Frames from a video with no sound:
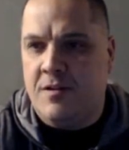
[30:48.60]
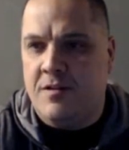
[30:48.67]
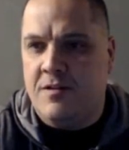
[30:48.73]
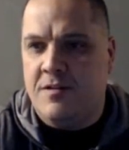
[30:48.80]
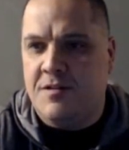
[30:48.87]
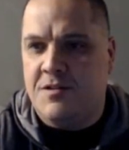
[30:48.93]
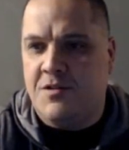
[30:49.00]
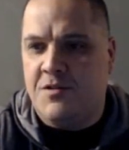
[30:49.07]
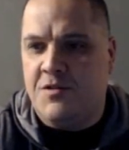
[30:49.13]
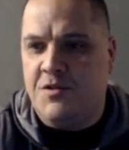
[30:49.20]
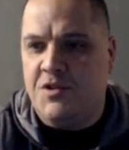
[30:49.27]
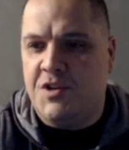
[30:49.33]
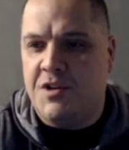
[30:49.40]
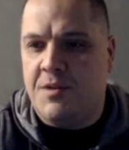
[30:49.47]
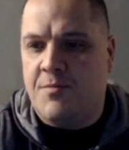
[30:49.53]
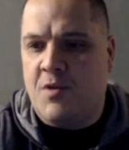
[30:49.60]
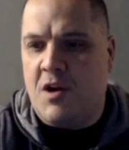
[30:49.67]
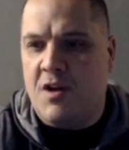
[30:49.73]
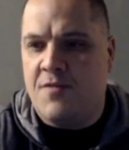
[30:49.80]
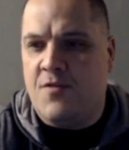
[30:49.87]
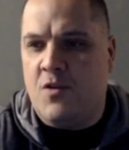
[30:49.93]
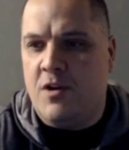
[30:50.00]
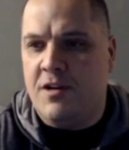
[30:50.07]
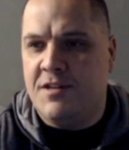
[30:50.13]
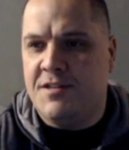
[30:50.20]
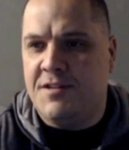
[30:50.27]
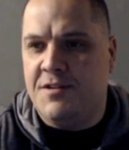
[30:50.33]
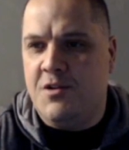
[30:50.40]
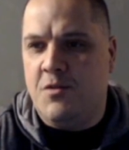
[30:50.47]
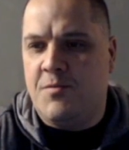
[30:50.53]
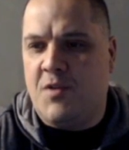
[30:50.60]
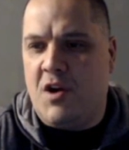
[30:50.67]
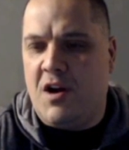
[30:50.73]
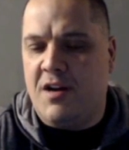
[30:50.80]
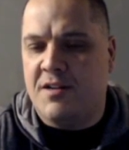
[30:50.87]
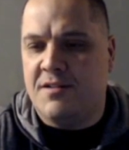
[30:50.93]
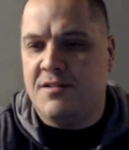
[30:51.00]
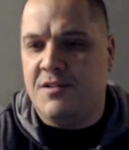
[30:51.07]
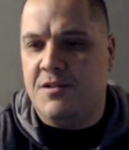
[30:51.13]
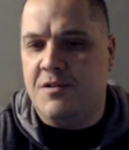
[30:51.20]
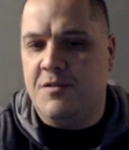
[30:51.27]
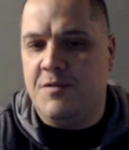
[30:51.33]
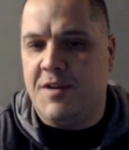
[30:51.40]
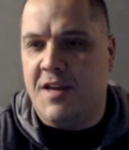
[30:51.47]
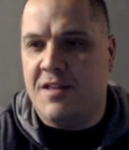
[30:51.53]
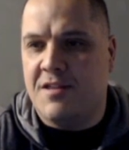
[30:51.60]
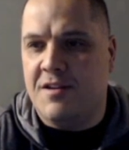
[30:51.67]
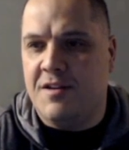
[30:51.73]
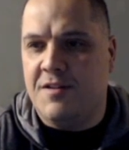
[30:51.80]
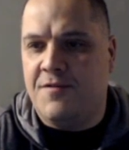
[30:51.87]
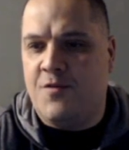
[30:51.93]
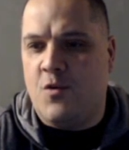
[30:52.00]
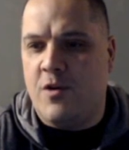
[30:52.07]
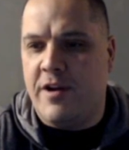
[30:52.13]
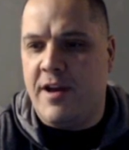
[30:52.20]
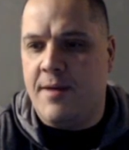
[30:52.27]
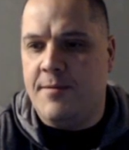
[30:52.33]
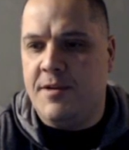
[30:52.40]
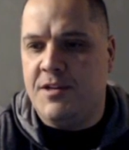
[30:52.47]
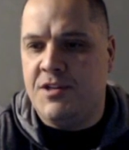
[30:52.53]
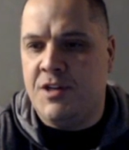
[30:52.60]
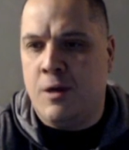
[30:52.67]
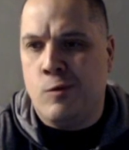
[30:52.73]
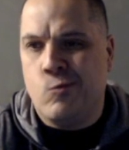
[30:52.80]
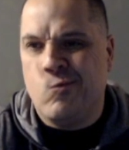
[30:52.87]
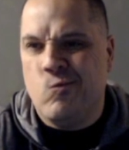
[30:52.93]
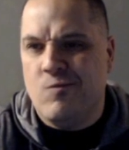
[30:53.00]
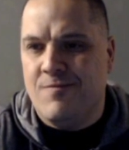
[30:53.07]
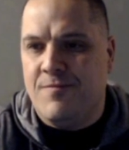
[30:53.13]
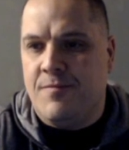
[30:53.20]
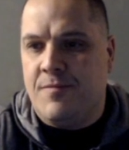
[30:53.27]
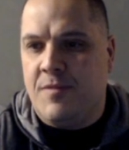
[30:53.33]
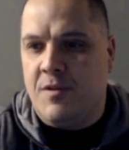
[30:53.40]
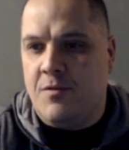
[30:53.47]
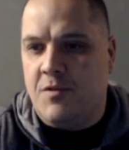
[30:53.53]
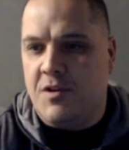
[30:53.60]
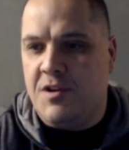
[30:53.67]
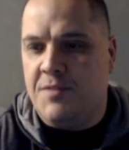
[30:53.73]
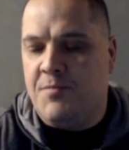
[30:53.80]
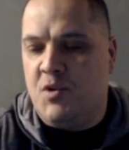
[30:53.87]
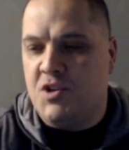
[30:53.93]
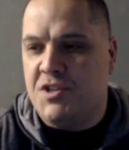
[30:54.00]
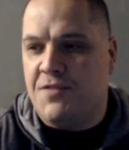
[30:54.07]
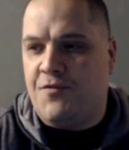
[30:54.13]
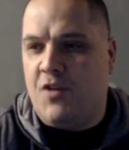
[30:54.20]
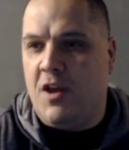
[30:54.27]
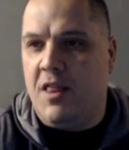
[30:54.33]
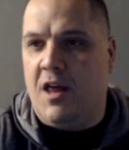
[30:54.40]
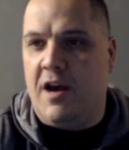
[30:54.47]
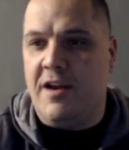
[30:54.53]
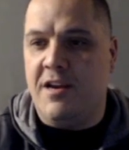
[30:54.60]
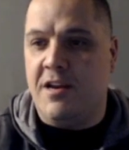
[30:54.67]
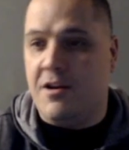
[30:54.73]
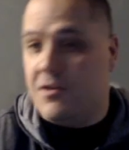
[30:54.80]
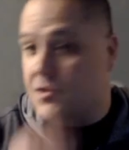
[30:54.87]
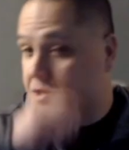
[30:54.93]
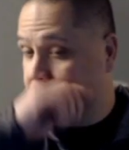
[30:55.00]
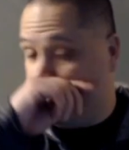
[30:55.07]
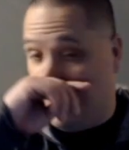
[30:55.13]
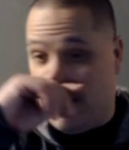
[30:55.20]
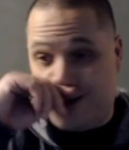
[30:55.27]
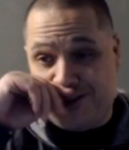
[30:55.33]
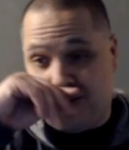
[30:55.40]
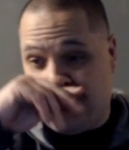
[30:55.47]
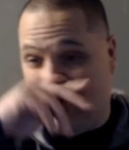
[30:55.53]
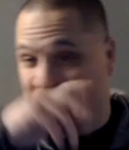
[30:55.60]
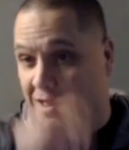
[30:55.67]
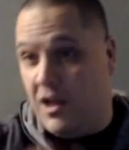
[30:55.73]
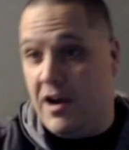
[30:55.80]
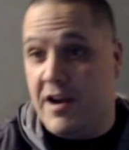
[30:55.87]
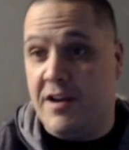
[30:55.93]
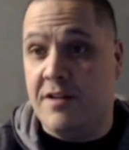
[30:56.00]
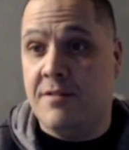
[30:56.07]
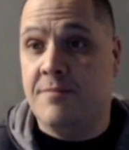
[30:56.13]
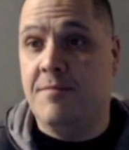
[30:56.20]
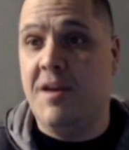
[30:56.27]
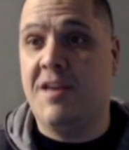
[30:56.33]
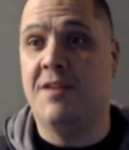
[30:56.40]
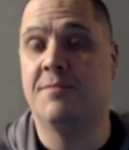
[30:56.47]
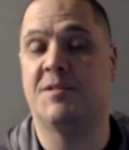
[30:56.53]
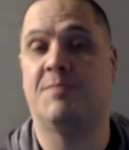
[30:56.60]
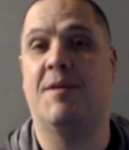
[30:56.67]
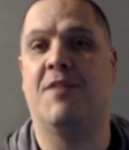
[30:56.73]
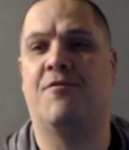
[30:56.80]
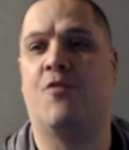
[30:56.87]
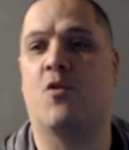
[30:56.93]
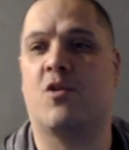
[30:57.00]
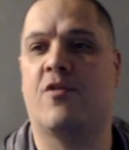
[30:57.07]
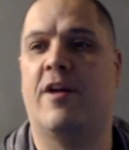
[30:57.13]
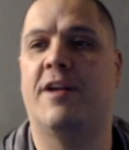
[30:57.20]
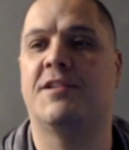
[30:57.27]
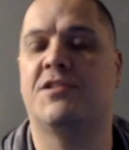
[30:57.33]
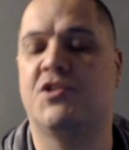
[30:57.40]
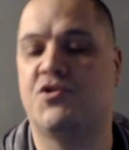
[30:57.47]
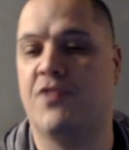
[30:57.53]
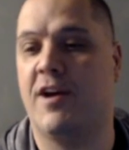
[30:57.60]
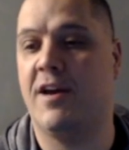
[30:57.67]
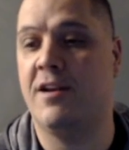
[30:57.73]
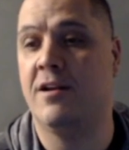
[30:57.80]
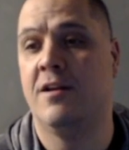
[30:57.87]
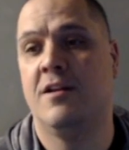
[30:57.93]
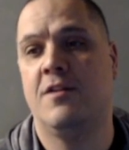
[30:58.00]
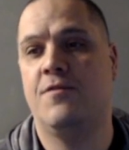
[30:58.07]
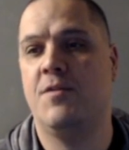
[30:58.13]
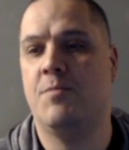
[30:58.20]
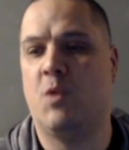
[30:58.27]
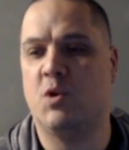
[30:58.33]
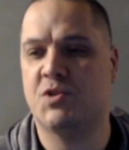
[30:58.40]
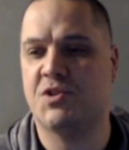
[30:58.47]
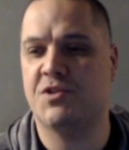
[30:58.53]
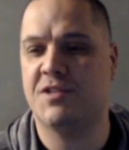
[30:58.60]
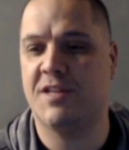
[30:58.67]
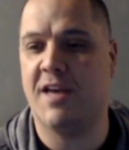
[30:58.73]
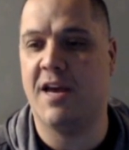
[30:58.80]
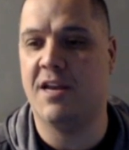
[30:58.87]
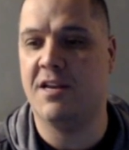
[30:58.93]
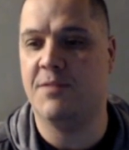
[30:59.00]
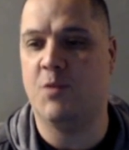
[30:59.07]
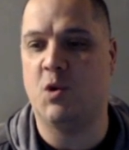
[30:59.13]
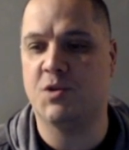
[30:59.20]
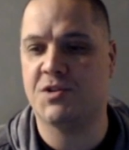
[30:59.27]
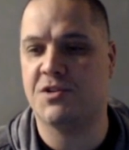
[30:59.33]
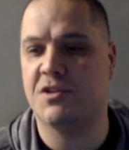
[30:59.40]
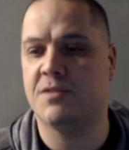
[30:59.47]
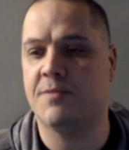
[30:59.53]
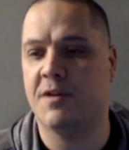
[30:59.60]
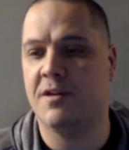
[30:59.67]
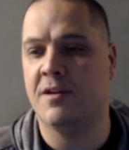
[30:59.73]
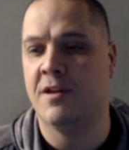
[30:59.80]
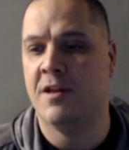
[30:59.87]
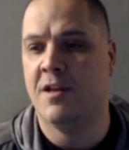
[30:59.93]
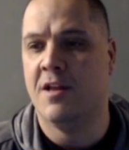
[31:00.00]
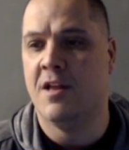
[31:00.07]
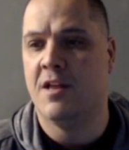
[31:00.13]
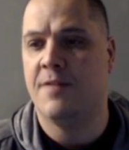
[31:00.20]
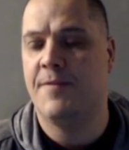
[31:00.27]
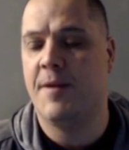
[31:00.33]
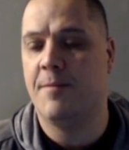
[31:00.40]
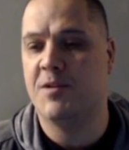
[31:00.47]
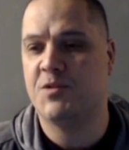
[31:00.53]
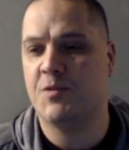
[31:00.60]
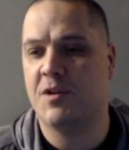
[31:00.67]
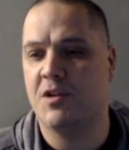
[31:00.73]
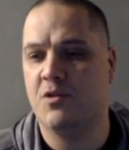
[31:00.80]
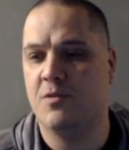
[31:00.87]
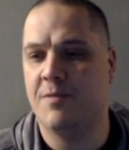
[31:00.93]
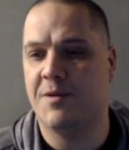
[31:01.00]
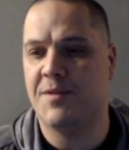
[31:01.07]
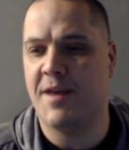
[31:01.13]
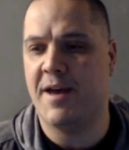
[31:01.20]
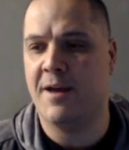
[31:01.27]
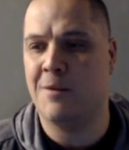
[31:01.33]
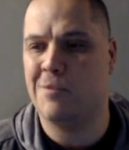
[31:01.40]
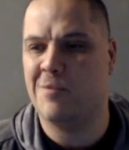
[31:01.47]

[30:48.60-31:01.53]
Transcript: Is Katusha going to proc for us? No proc, so we get the 4 damage. We're going to push the front line here and just block the front line. Make him spend 4 credits to trade. If he bolsters again, he bolsters, but not much we can do about that.